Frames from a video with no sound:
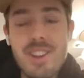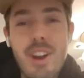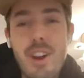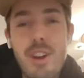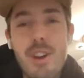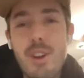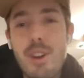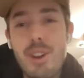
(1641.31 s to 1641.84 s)
you
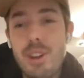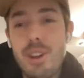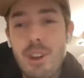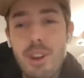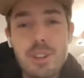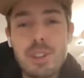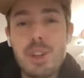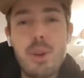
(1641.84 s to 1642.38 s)
know, her,
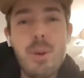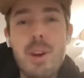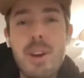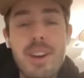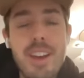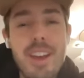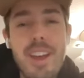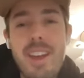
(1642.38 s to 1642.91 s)
her
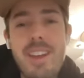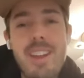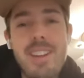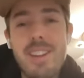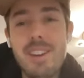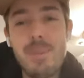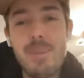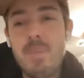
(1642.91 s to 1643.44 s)
tour,
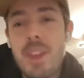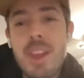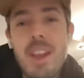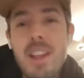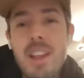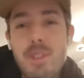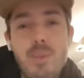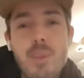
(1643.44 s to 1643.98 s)
and the,
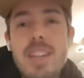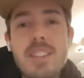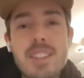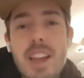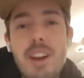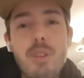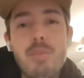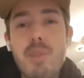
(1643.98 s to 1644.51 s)
the
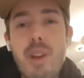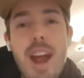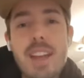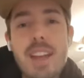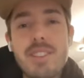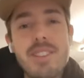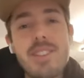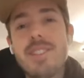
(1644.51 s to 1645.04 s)
resale
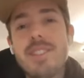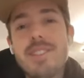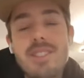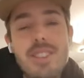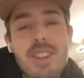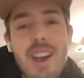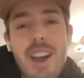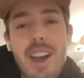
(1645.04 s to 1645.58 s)

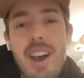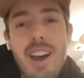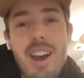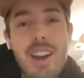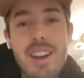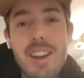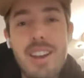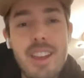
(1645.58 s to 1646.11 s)
prices
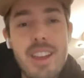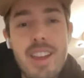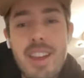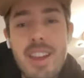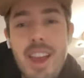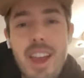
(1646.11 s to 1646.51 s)
are